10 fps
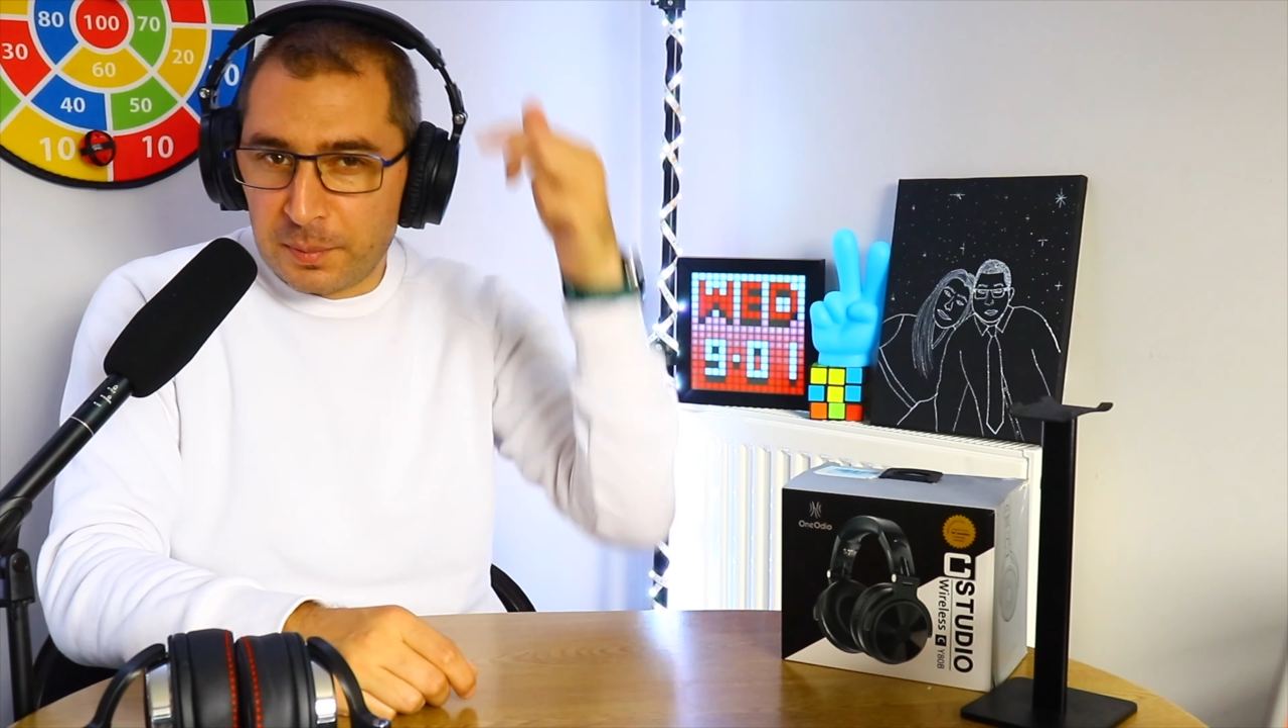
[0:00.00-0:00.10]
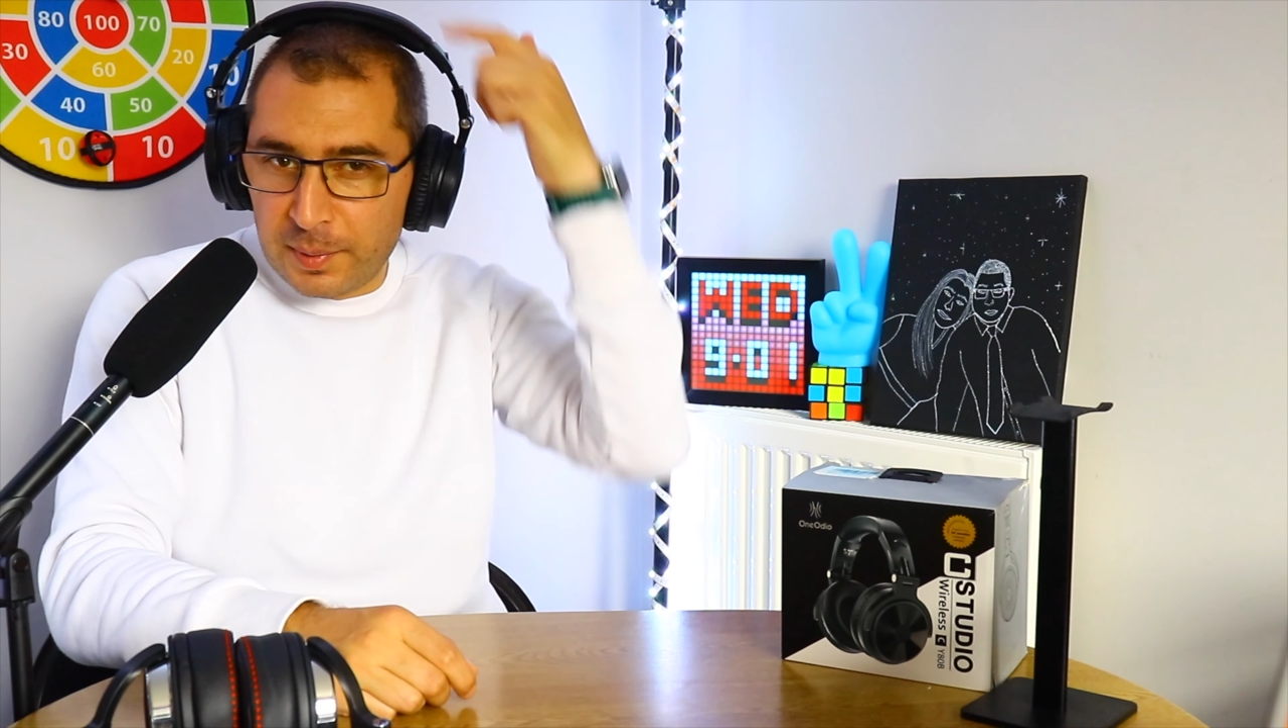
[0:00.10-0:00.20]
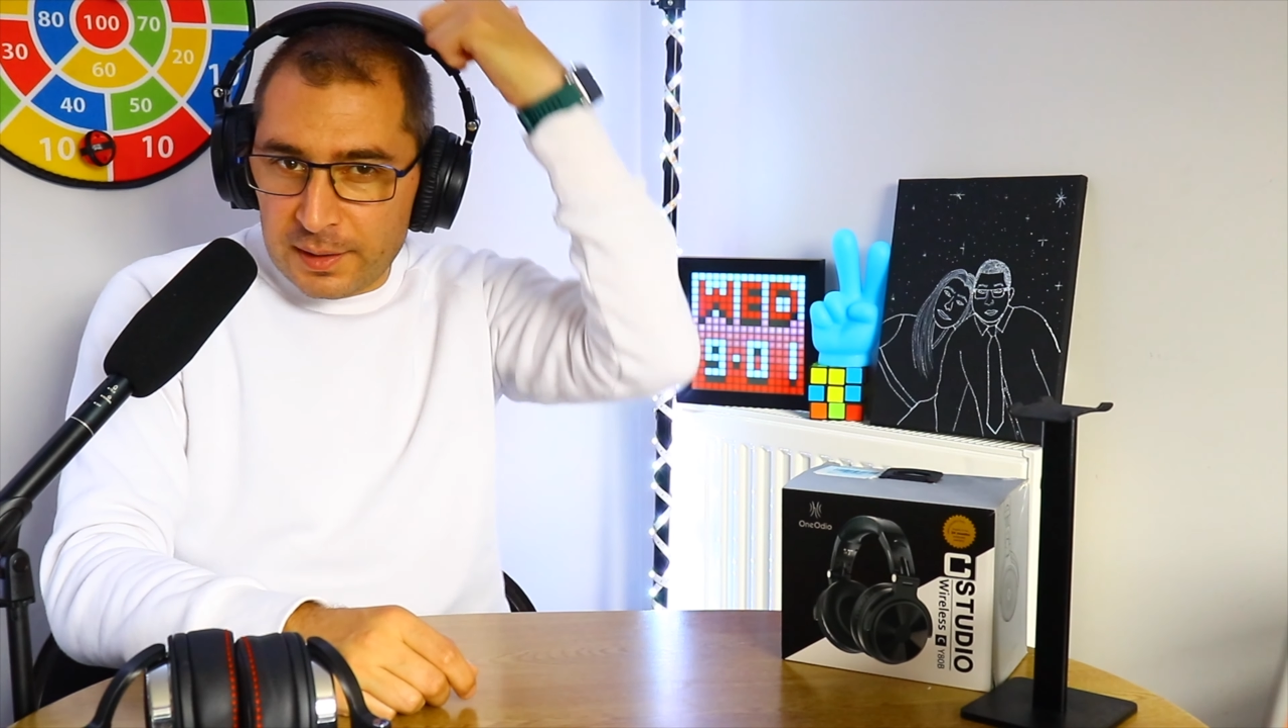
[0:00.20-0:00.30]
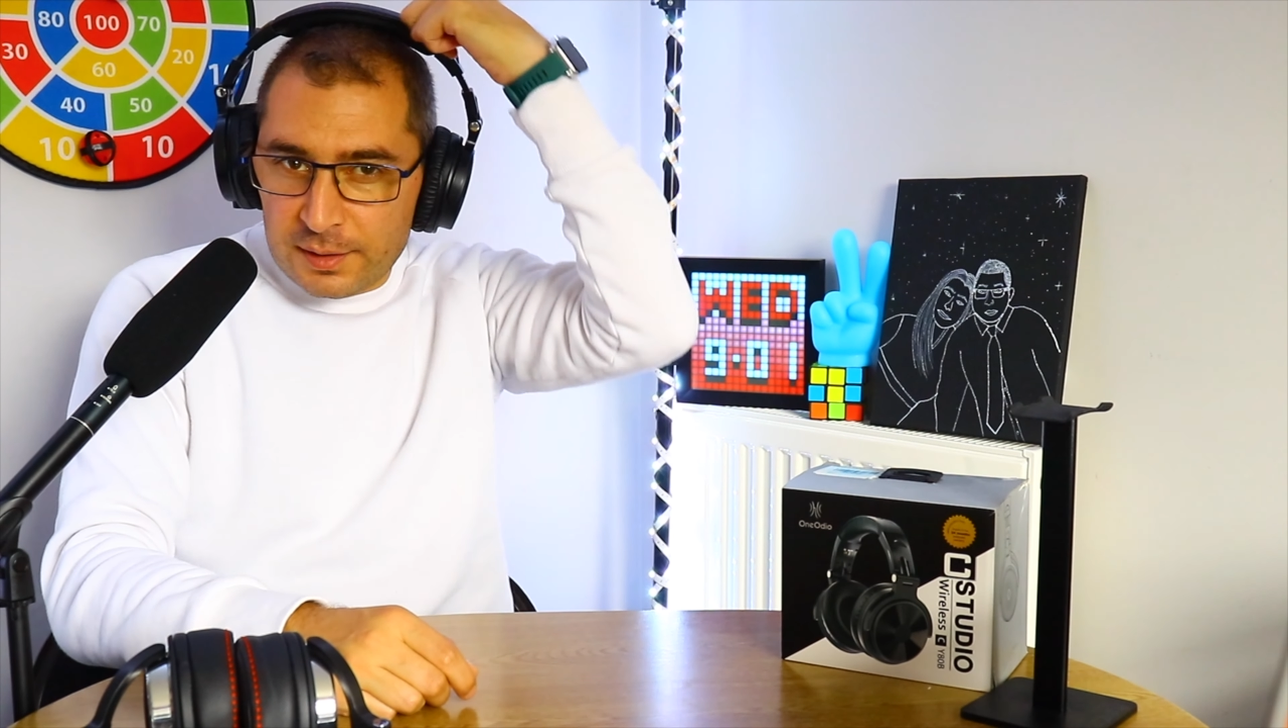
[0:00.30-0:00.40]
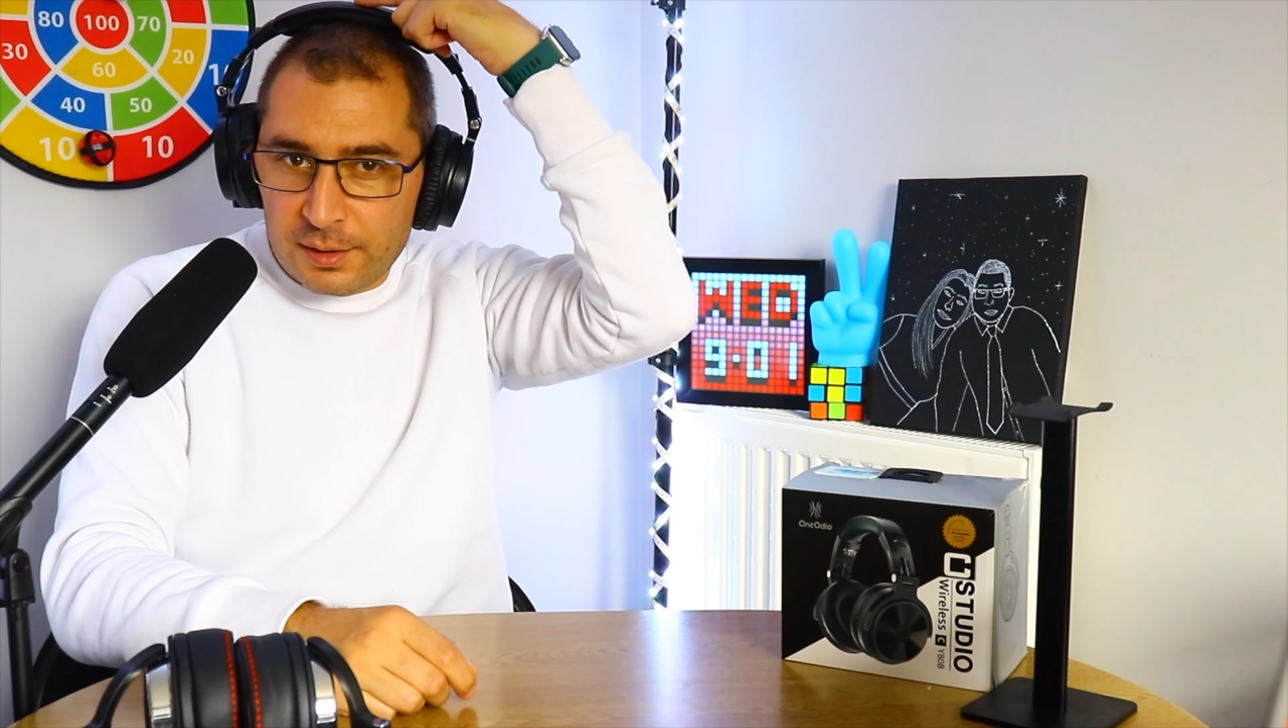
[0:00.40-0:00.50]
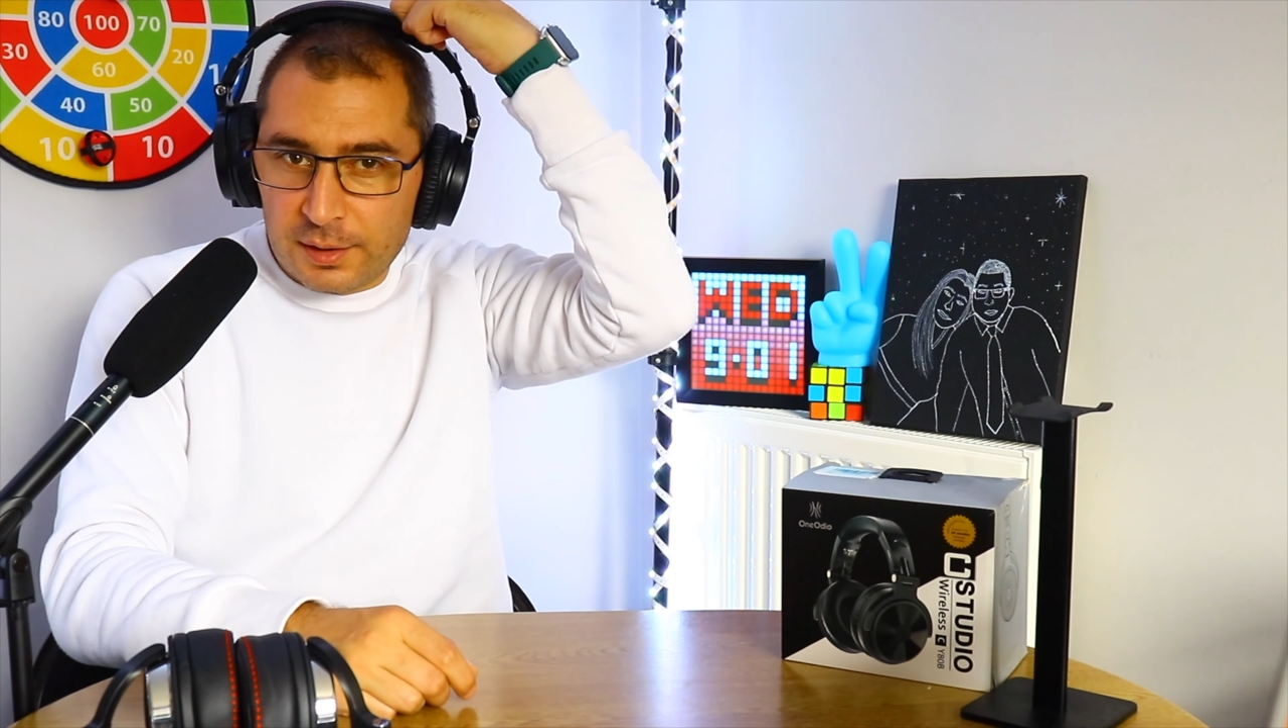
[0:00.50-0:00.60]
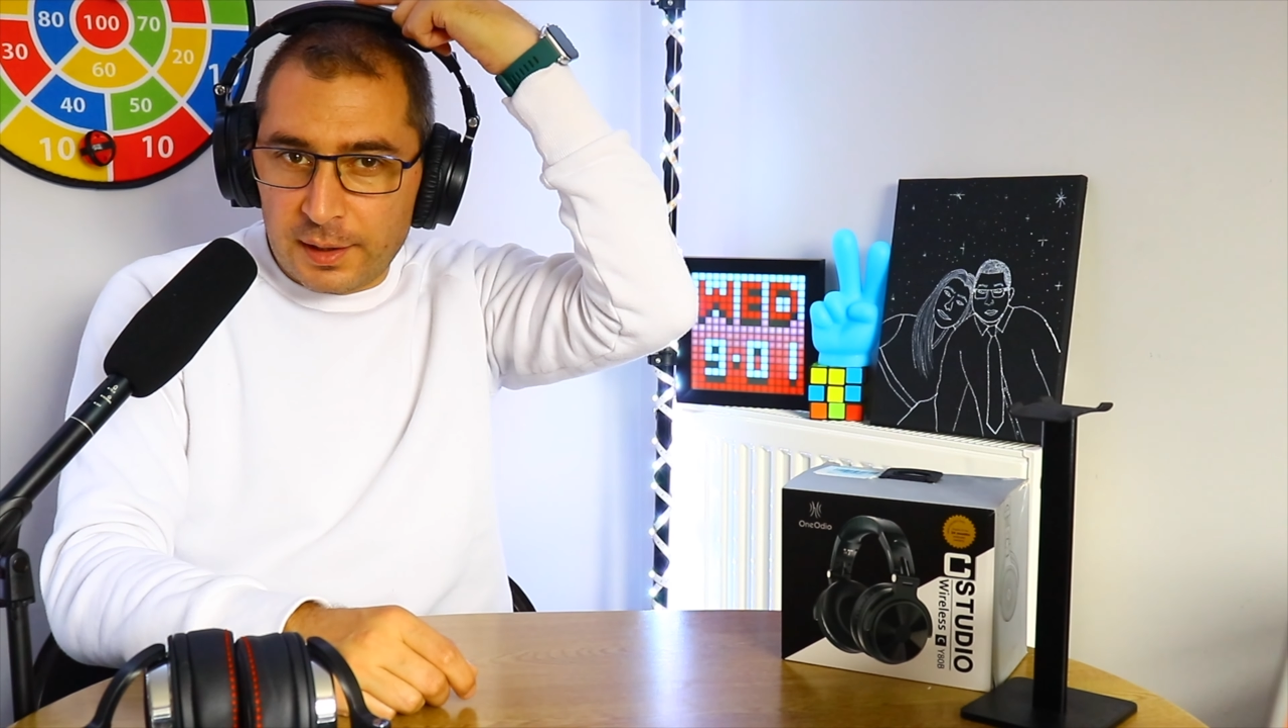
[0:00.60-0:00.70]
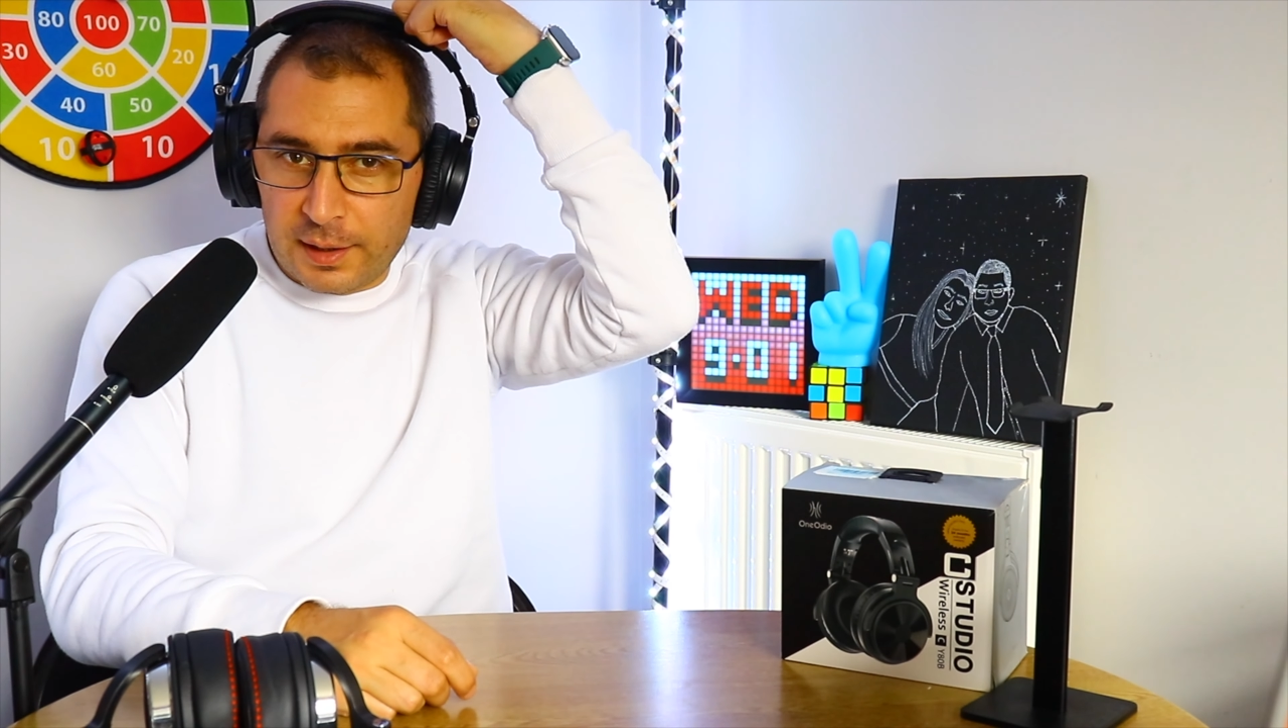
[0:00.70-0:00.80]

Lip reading: but